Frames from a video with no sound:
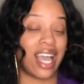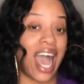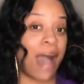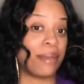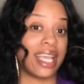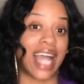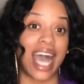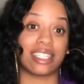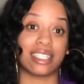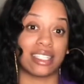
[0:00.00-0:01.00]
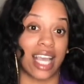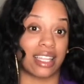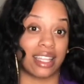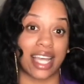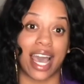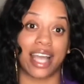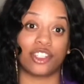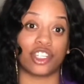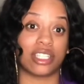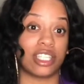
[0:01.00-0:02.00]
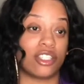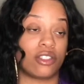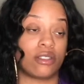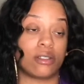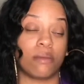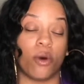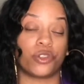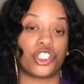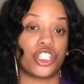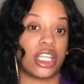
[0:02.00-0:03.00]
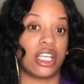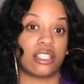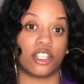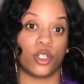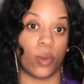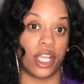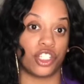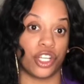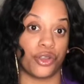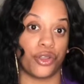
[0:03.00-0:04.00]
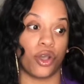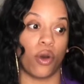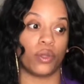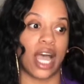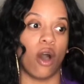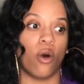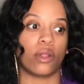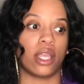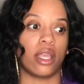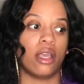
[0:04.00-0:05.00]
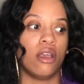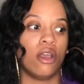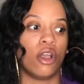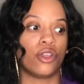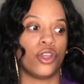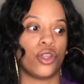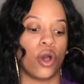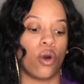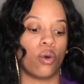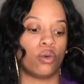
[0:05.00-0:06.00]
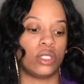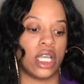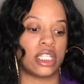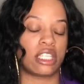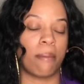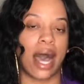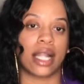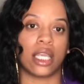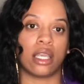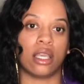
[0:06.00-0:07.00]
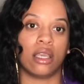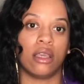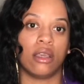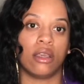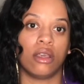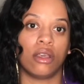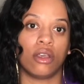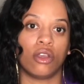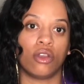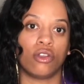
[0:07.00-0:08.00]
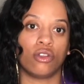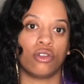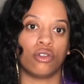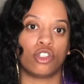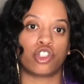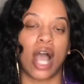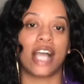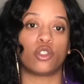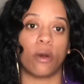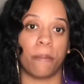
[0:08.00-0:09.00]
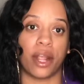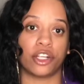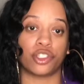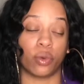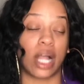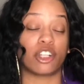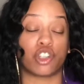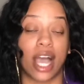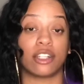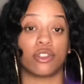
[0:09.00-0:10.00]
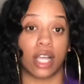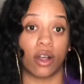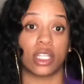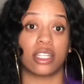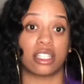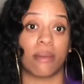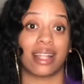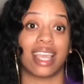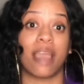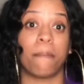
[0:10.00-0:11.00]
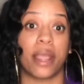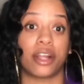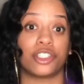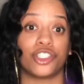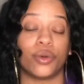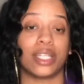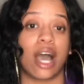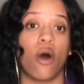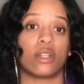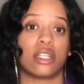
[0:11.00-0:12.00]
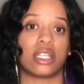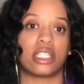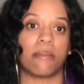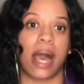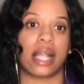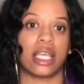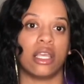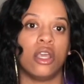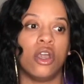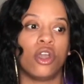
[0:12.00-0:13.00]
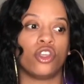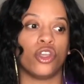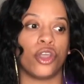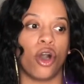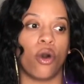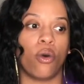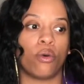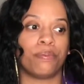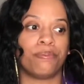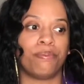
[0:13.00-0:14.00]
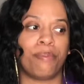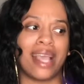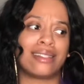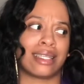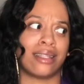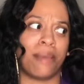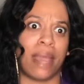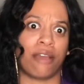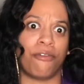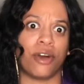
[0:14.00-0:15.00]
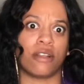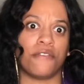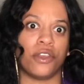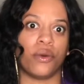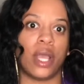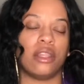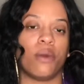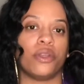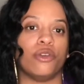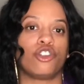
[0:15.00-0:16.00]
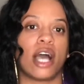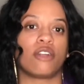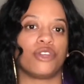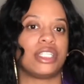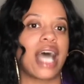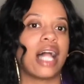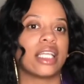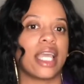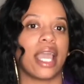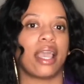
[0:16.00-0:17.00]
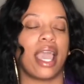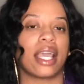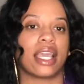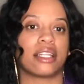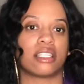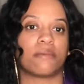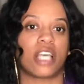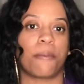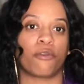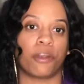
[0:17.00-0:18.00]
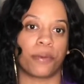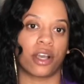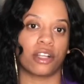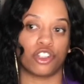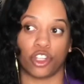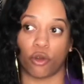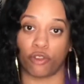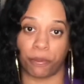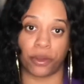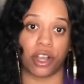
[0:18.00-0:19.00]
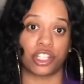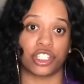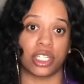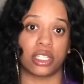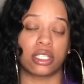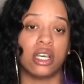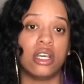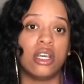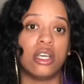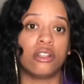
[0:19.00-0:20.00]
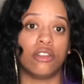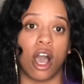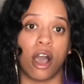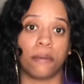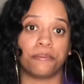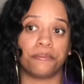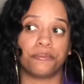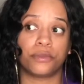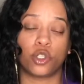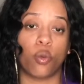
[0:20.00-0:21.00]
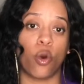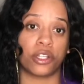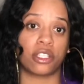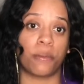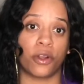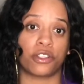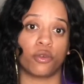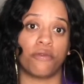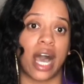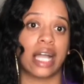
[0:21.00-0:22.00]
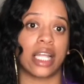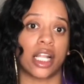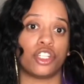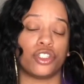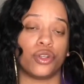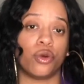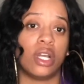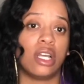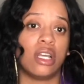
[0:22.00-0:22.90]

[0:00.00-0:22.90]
I mean, I just think that that just is the most shittiest situation. You know, not only, you know, did somebody try to embarrass you, well, not only did somebody embarrass you, and not only did somebody, you know, basically make fun of you, and then when you try to retaliate and get some type of repercussions towards the person who violated you,